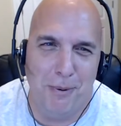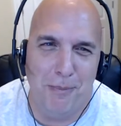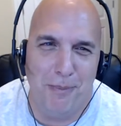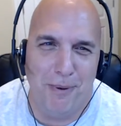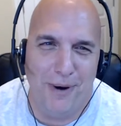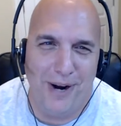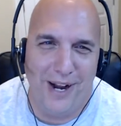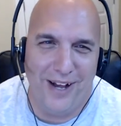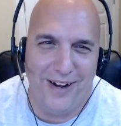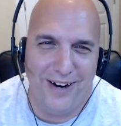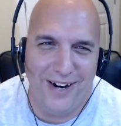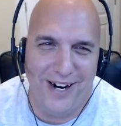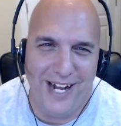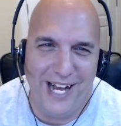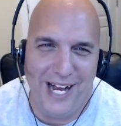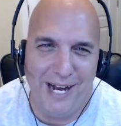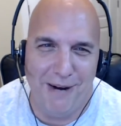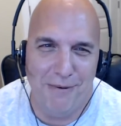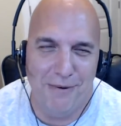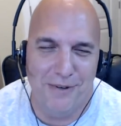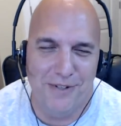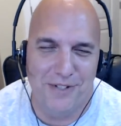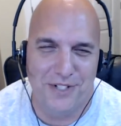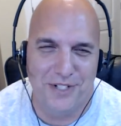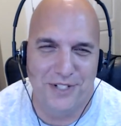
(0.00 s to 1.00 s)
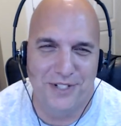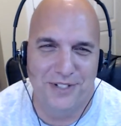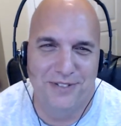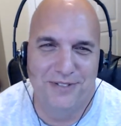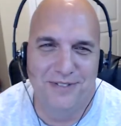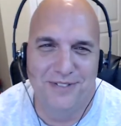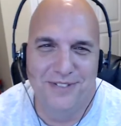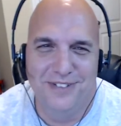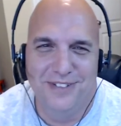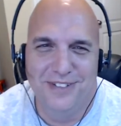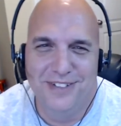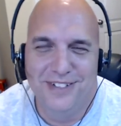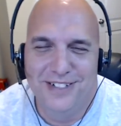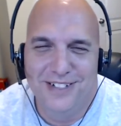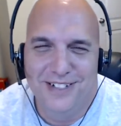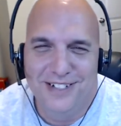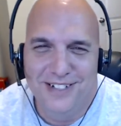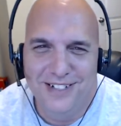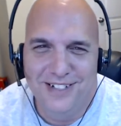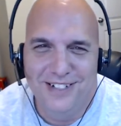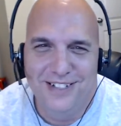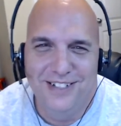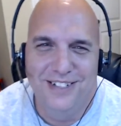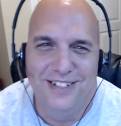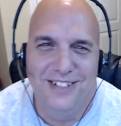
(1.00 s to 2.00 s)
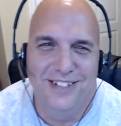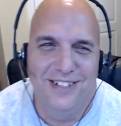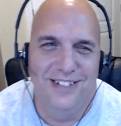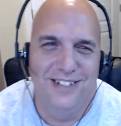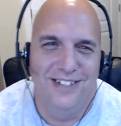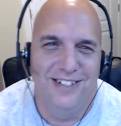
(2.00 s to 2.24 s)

proud of that, weren't you? Oh,